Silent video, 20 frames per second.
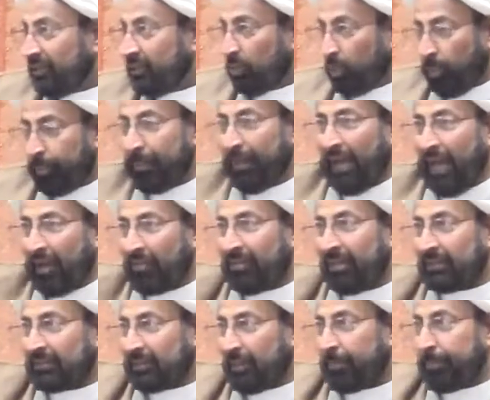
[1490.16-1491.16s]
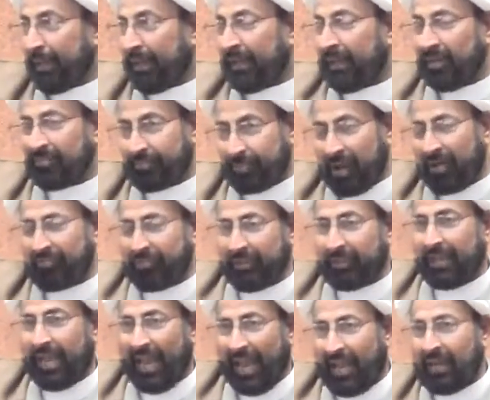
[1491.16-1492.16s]
You know, Bilal was companion of
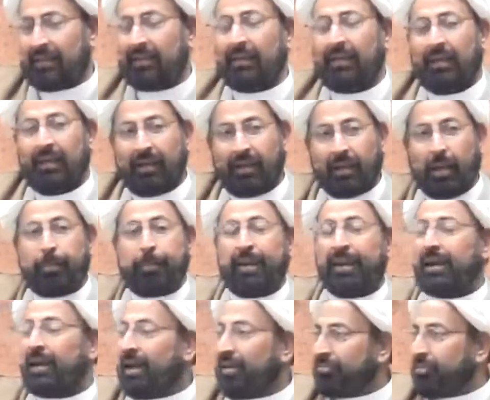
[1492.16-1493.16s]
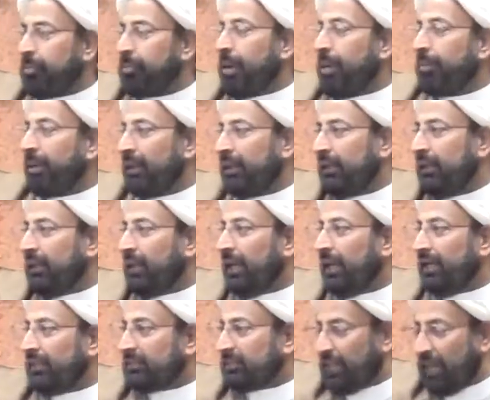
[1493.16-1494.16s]
Prophet and companion of Imam Ali
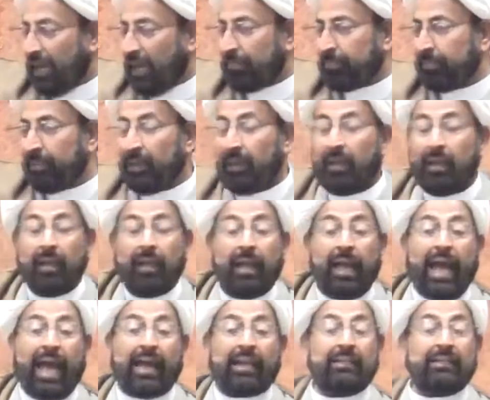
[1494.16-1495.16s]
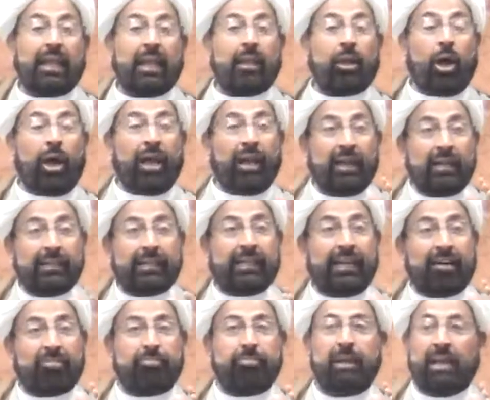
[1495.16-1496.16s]
alayhi salam, And the loyalty
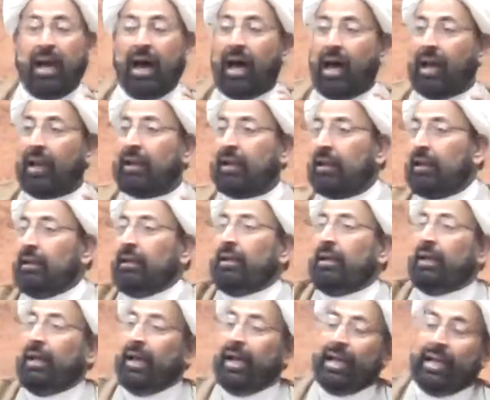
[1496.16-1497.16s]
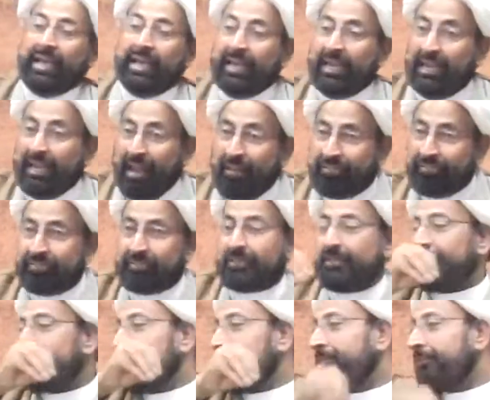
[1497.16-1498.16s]
of Bilal, he
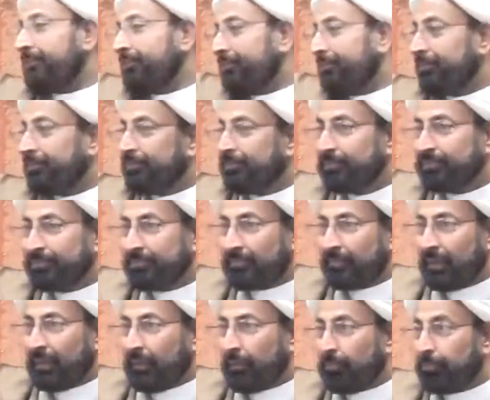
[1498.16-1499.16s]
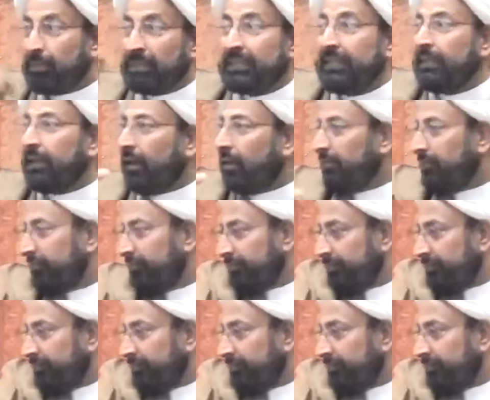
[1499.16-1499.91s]
left Medina